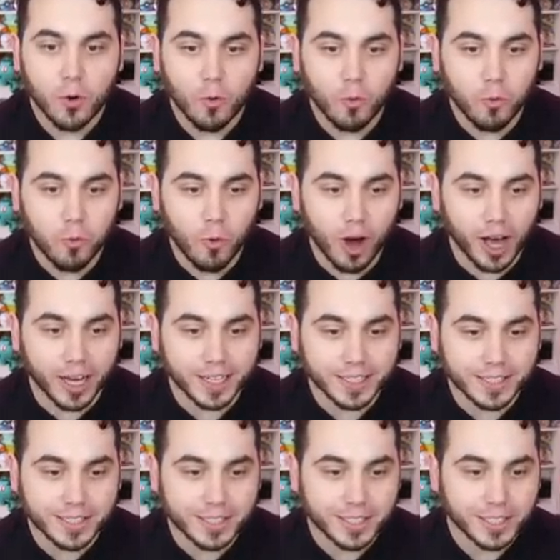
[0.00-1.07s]

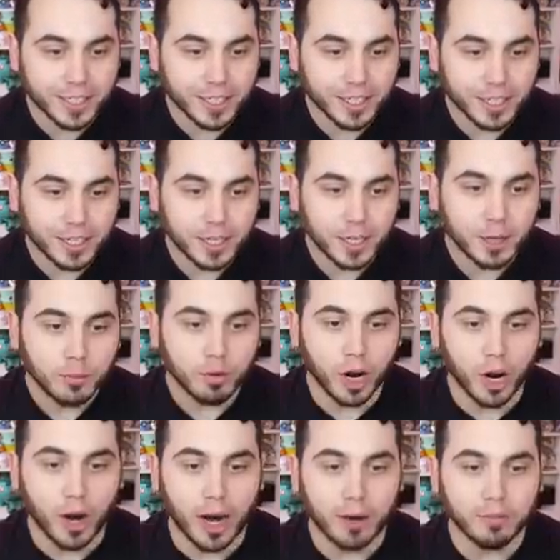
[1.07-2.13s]
What? Bro,
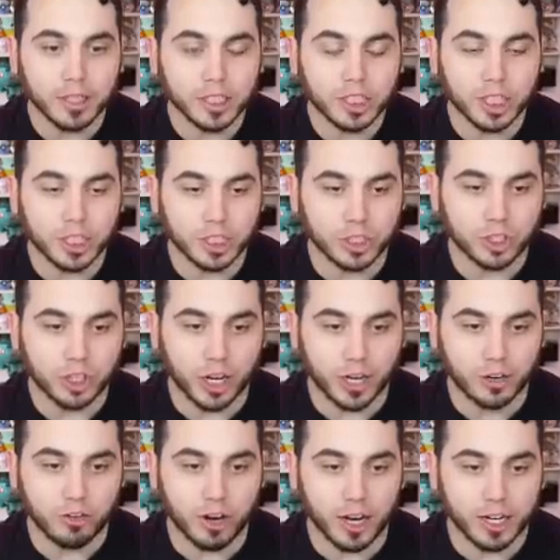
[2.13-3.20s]
I'm legit just trying
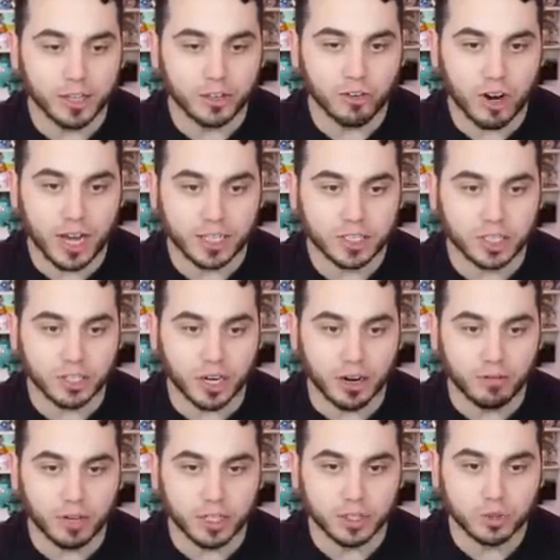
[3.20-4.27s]
to grind in the grass here and I
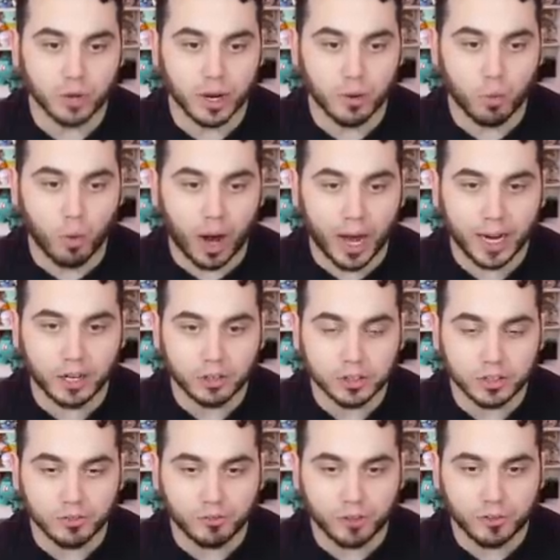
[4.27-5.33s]
run into a
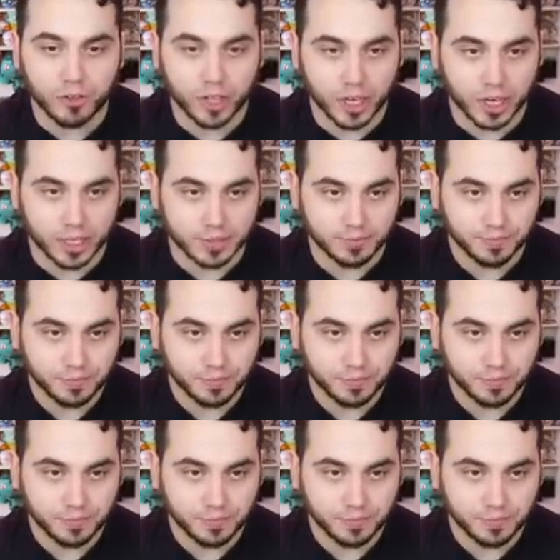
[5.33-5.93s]
wild Vivillon.